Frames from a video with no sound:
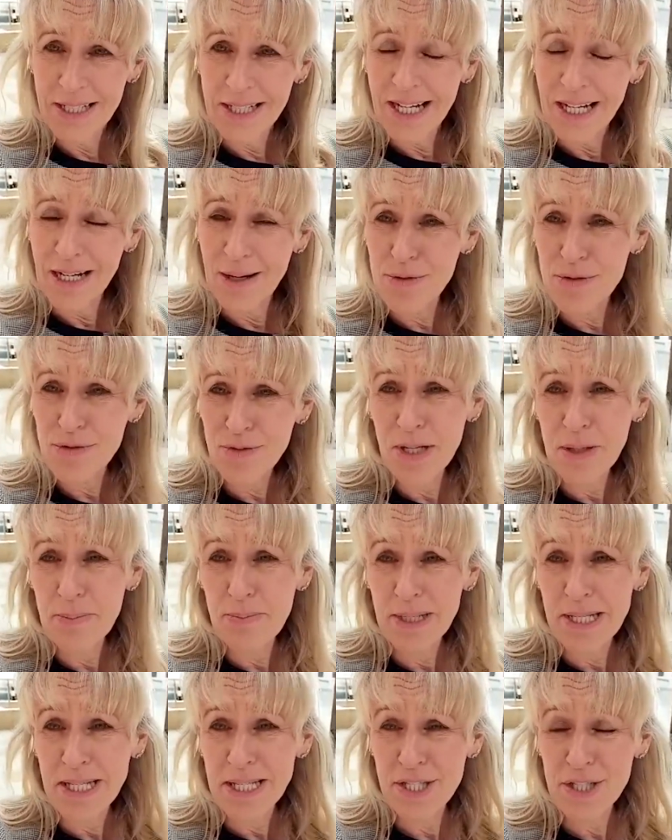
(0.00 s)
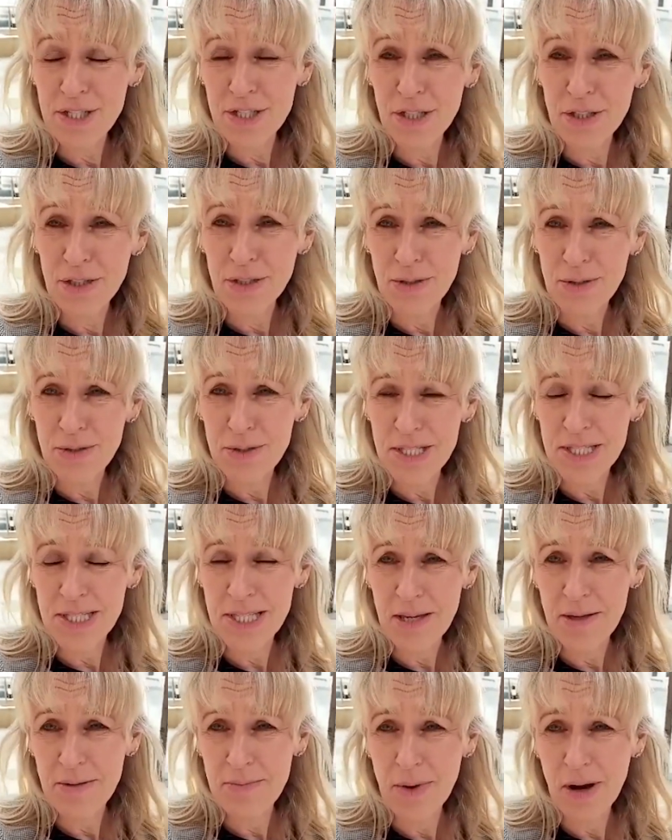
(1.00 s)
And I was really pleased too to
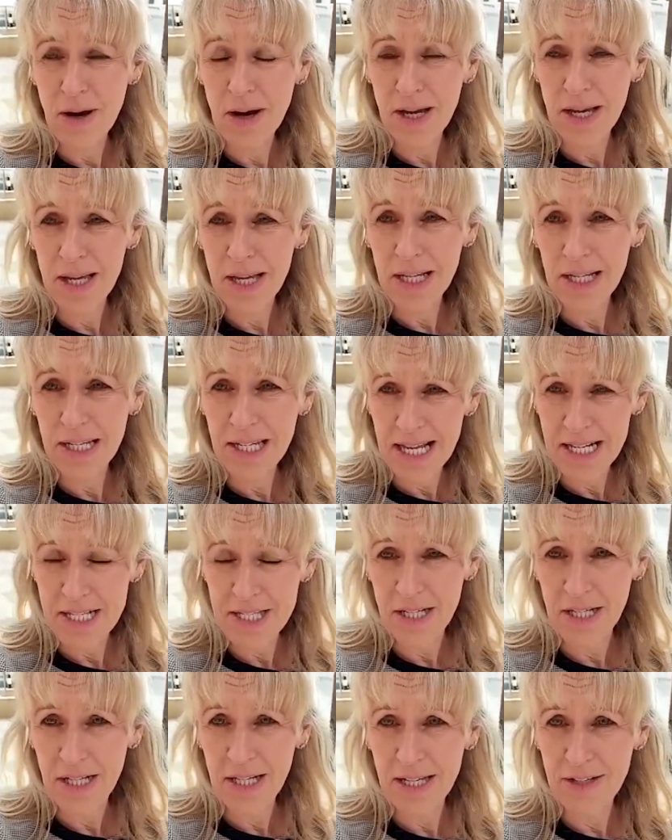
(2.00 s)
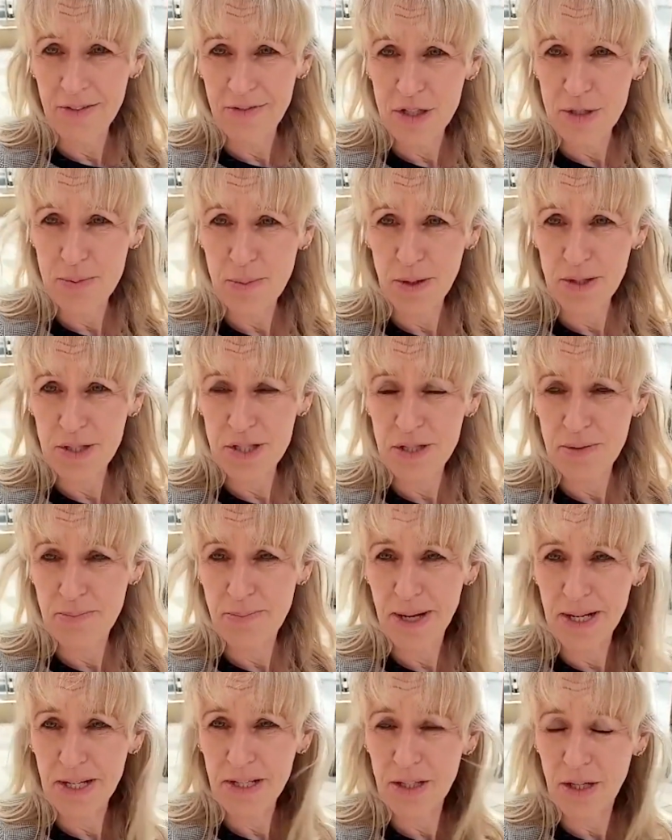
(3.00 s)
see my letter in response to
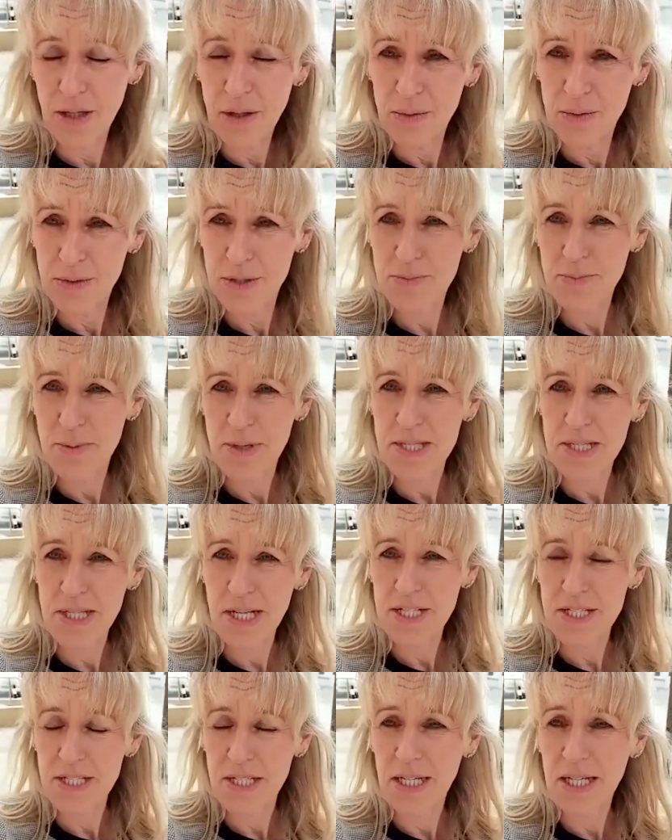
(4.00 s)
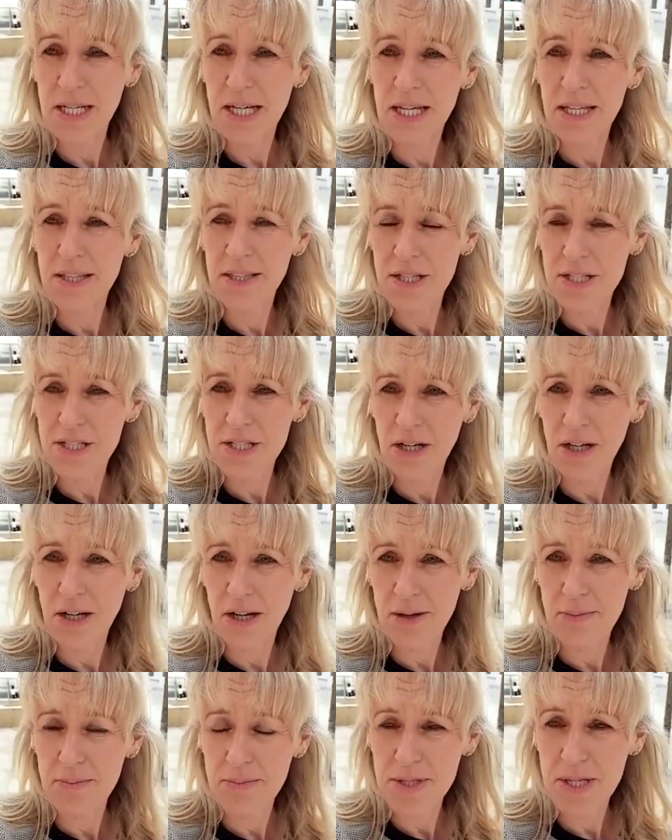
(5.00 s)
Ben Goldsmith's letter in The
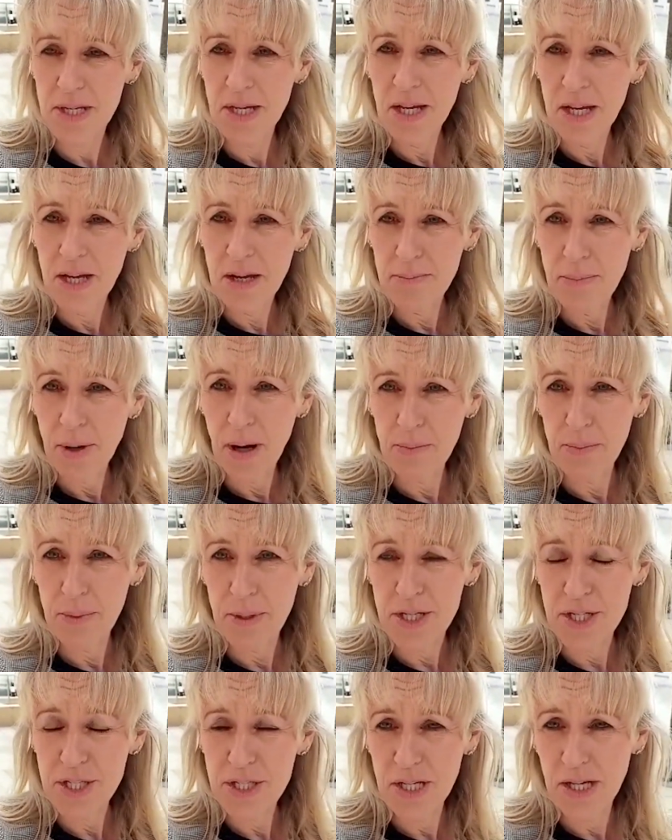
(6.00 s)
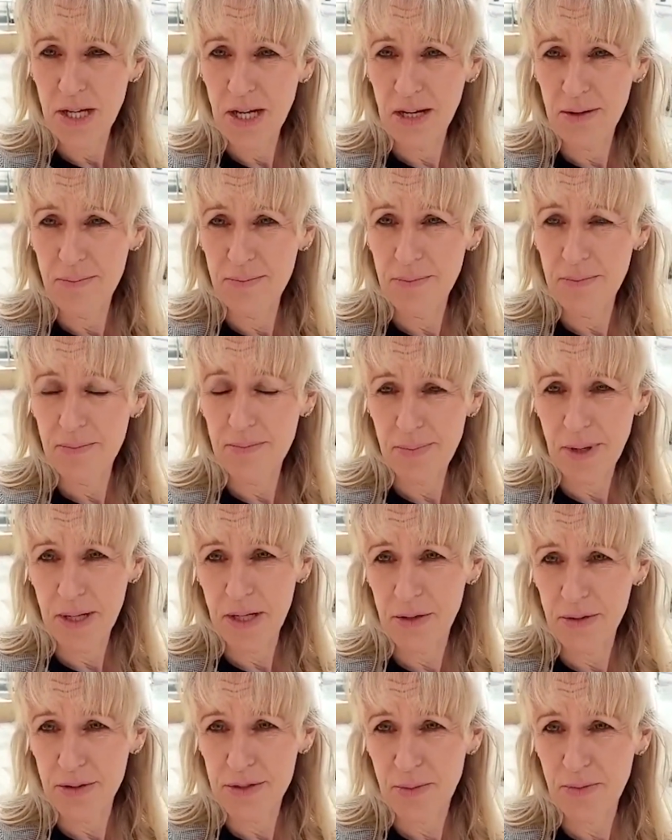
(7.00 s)
Times published. Ben
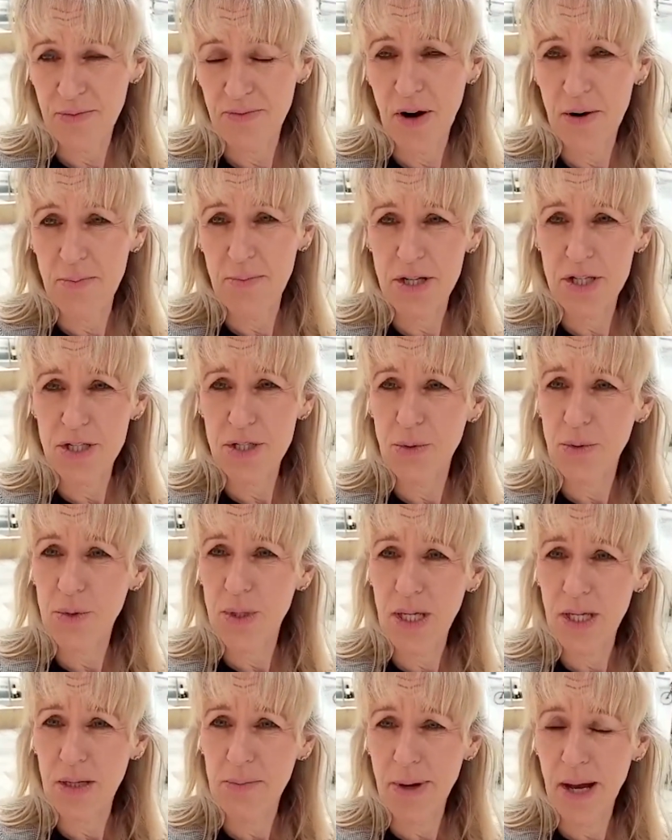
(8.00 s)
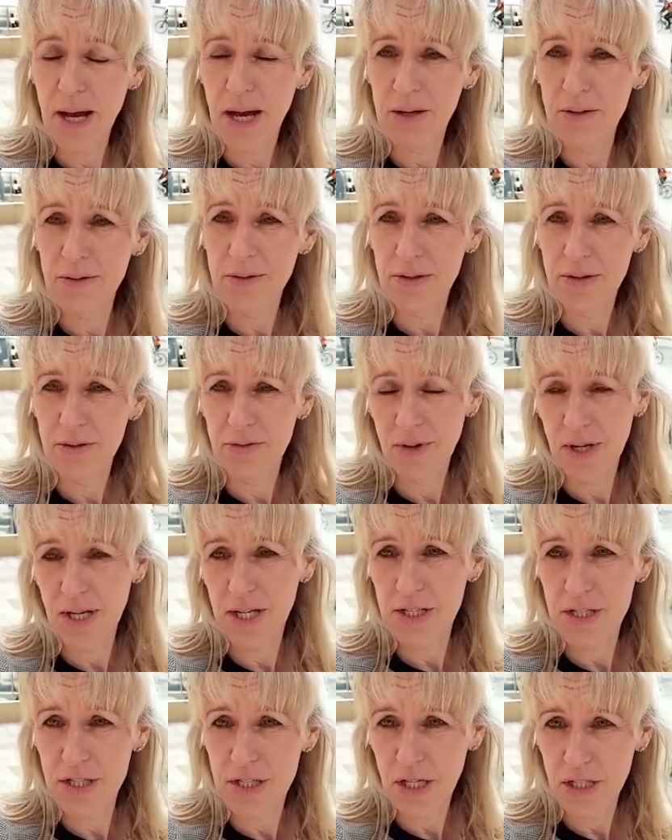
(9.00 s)
Goldsmith very much talking about the
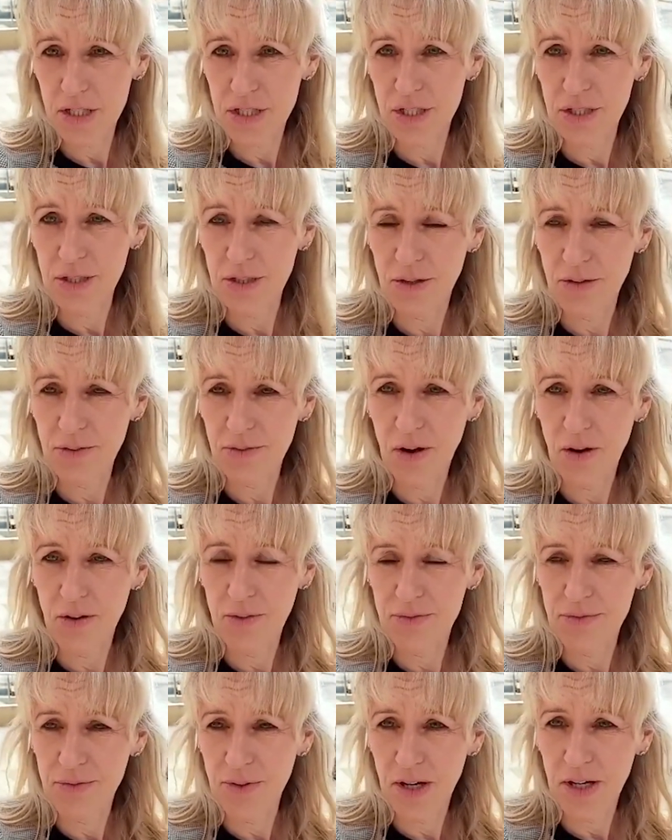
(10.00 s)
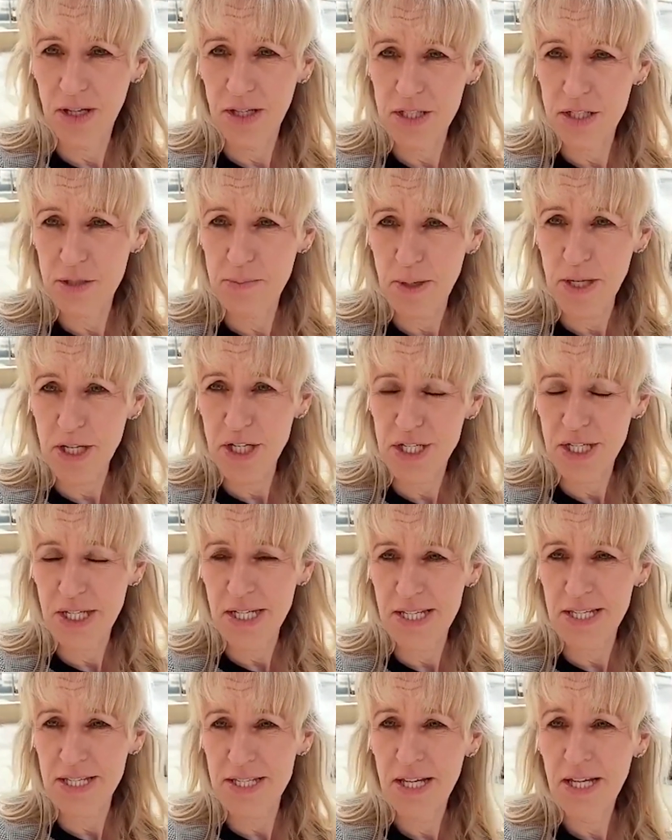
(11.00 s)
reintroduction of
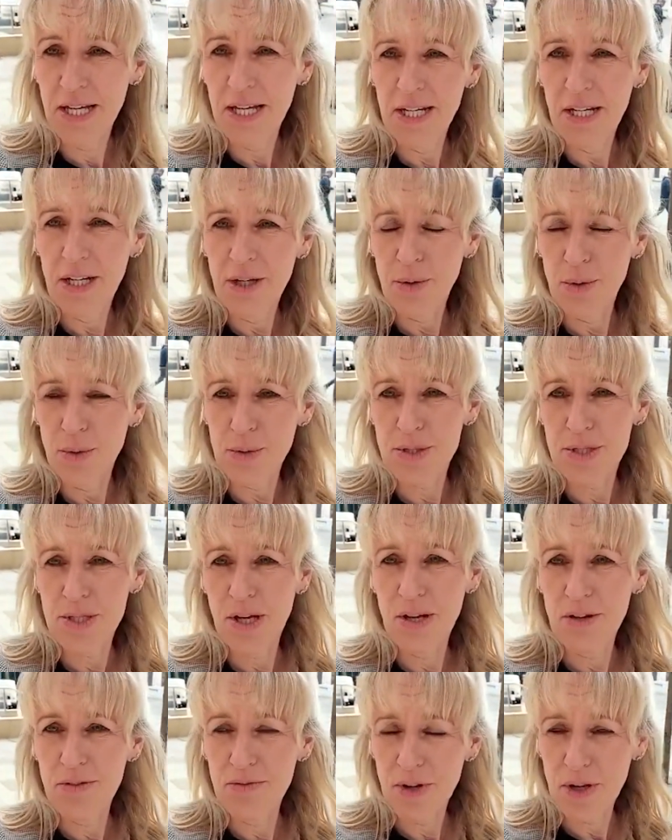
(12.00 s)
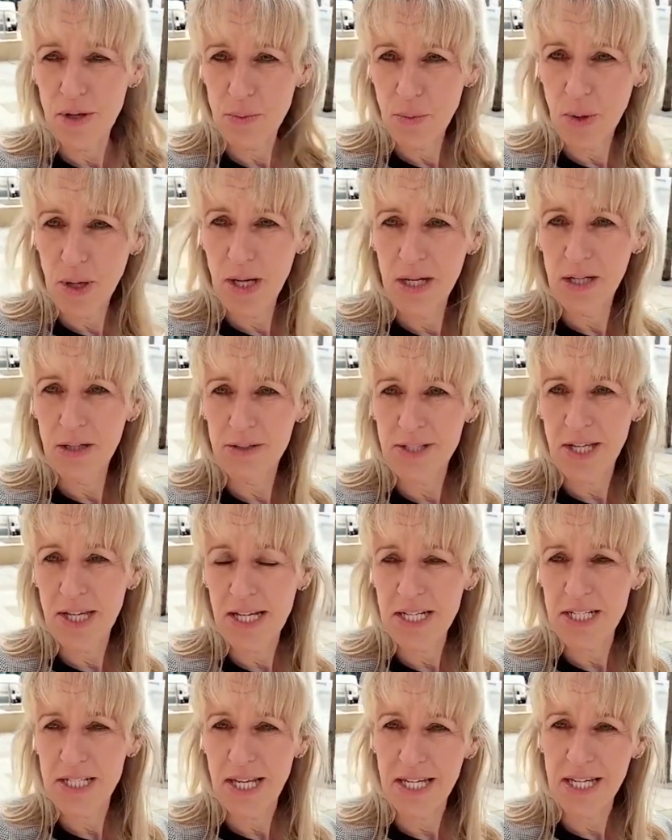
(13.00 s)
species, also
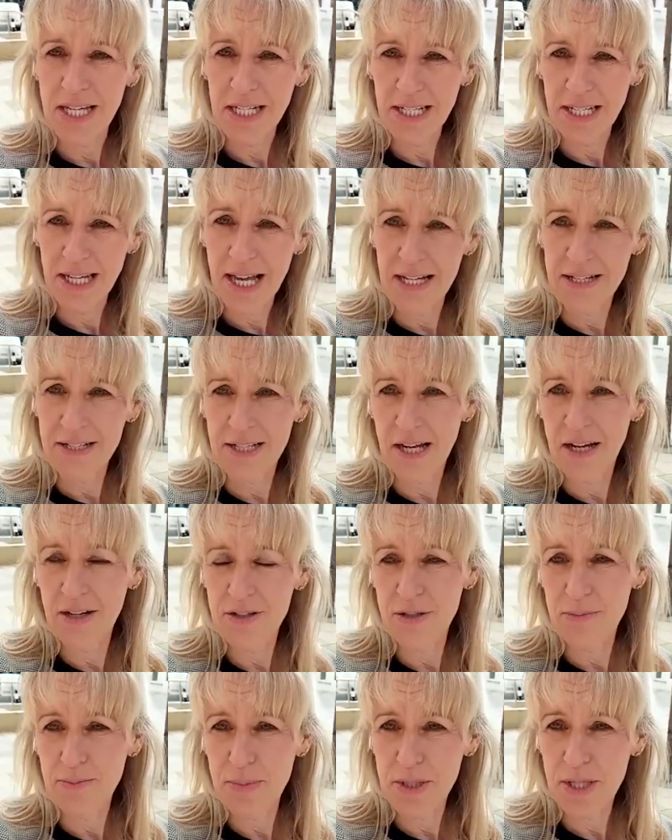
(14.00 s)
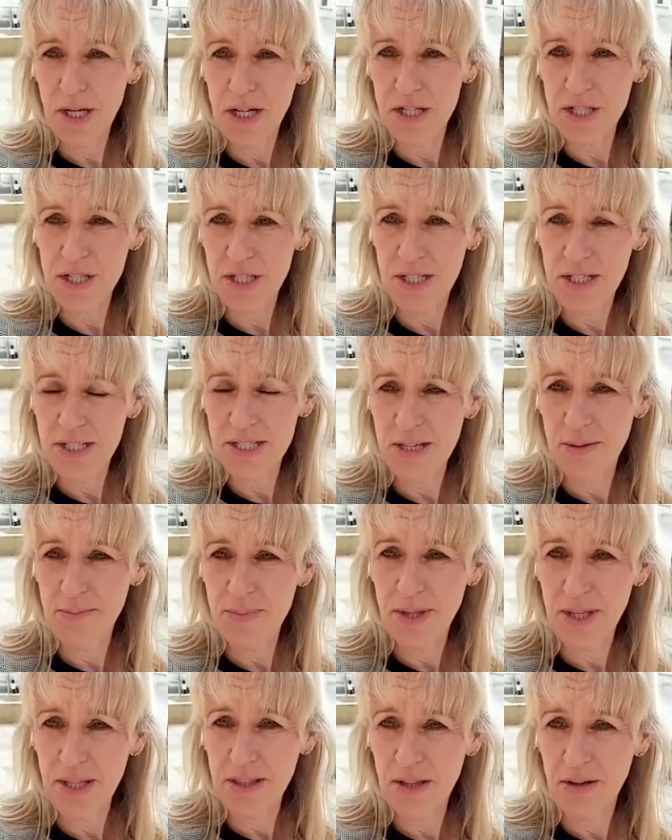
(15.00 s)
rewilding, taking land out of production,
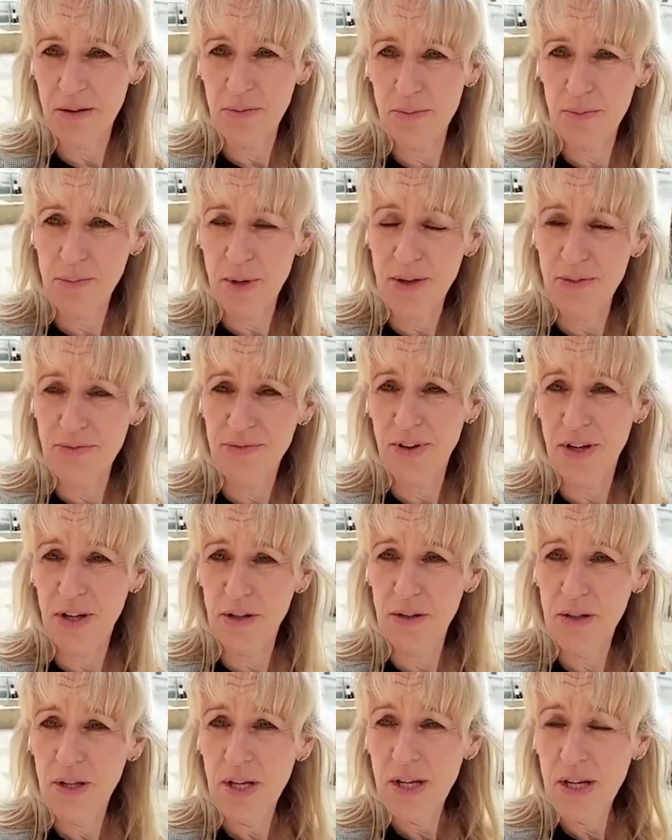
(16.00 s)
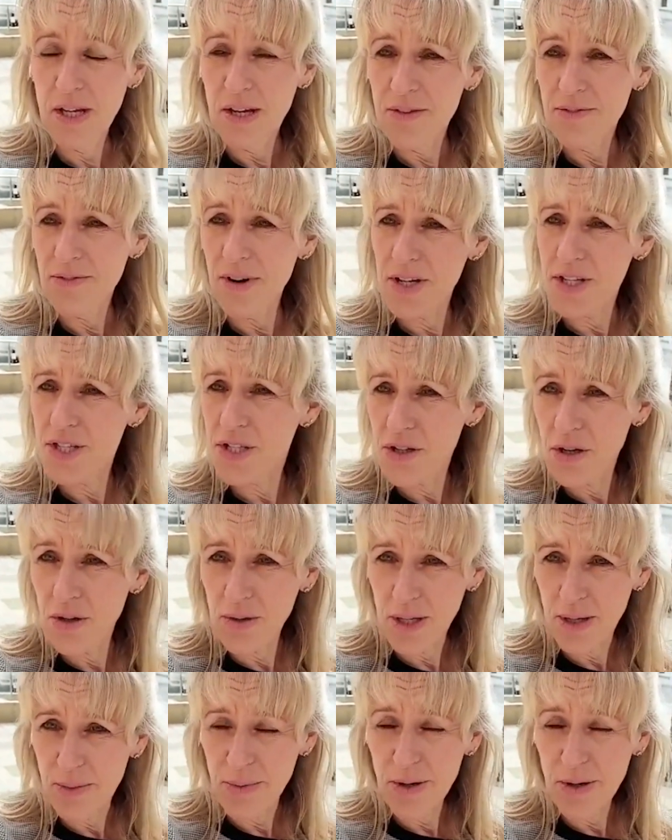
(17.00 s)
something that we feel very strongly.